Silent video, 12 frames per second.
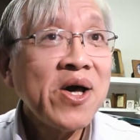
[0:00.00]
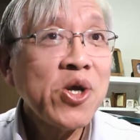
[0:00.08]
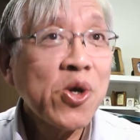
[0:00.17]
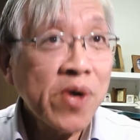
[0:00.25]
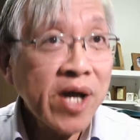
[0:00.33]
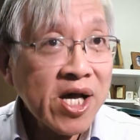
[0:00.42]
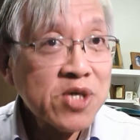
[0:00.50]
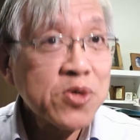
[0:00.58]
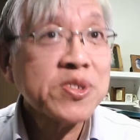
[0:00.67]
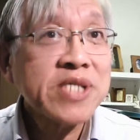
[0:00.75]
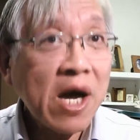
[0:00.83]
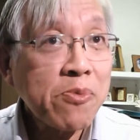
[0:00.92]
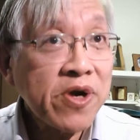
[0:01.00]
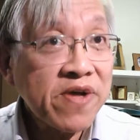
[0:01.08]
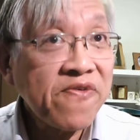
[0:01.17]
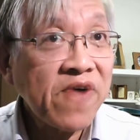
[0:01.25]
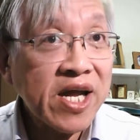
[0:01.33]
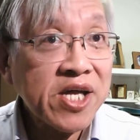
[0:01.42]
your English will sound pretty
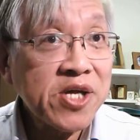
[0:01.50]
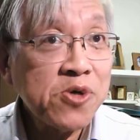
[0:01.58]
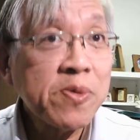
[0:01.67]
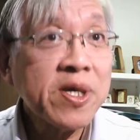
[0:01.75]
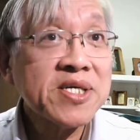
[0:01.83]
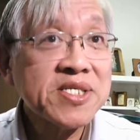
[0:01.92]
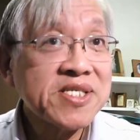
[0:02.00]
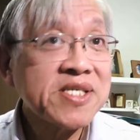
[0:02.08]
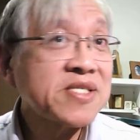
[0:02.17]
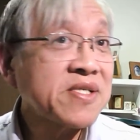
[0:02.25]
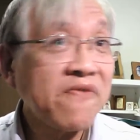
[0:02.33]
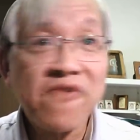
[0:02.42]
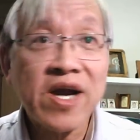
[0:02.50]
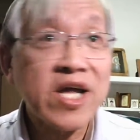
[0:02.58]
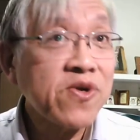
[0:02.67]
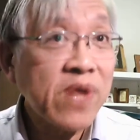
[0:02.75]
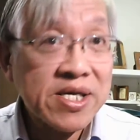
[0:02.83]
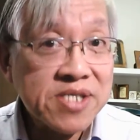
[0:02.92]
funny too, because it's just a funny
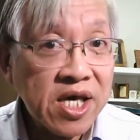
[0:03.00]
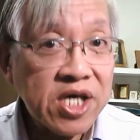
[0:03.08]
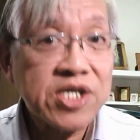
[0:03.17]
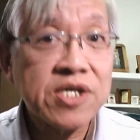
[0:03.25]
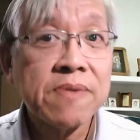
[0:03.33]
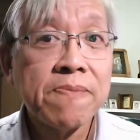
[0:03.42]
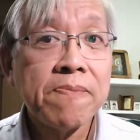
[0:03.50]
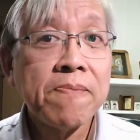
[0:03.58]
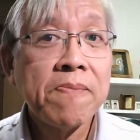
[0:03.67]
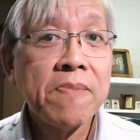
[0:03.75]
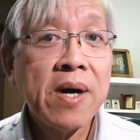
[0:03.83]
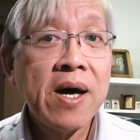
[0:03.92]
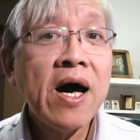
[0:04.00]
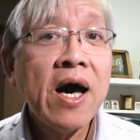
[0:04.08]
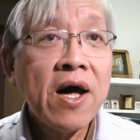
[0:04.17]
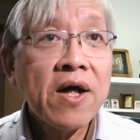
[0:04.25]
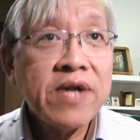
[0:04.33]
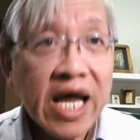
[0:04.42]
translation.
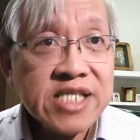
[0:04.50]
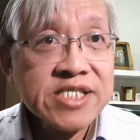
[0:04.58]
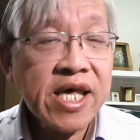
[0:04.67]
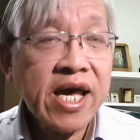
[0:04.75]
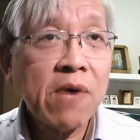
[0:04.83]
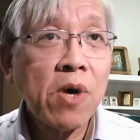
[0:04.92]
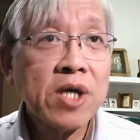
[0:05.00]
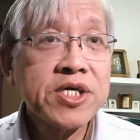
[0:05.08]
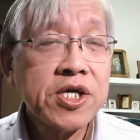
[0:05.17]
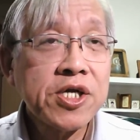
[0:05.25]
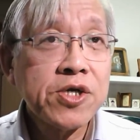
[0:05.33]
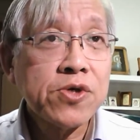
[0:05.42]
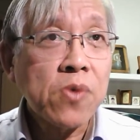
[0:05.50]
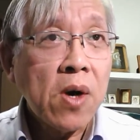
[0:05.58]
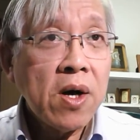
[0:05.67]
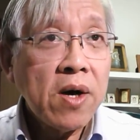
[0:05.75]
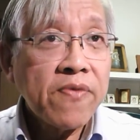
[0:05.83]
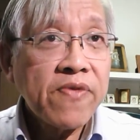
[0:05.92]
Next thing I want you to do,
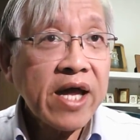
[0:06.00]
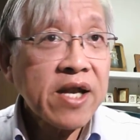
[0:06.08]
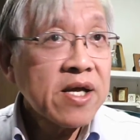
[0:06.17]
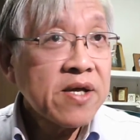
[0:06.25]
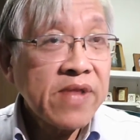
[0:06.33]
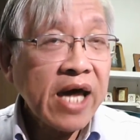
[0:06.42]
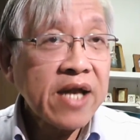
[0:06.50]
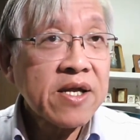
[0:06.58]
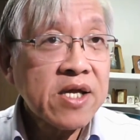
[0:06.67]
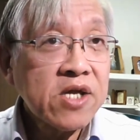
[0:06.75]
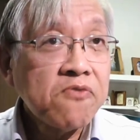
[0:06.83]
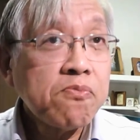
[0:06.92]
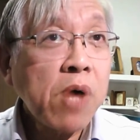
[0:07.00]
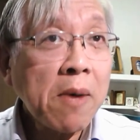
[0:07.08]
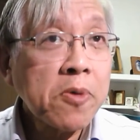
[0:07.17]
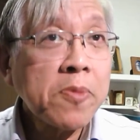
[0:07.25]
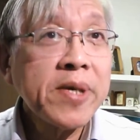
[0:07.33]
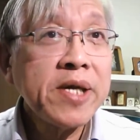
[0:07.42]
that you've
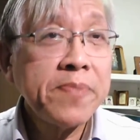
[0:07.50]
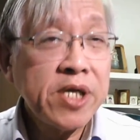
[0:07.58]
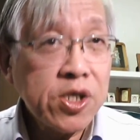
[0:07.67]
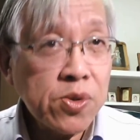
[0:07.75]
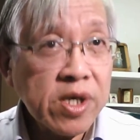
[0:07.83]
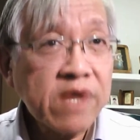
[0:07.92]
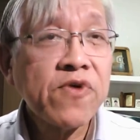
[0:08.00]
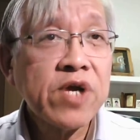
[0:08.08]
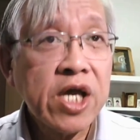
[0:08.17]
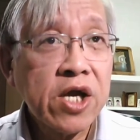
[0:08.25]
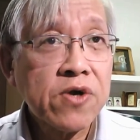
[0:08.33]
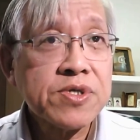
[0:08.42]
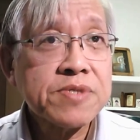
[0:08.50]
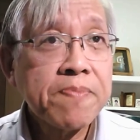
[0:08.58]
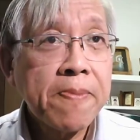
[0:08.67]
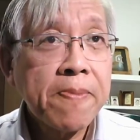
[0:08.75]
probably been doing for years.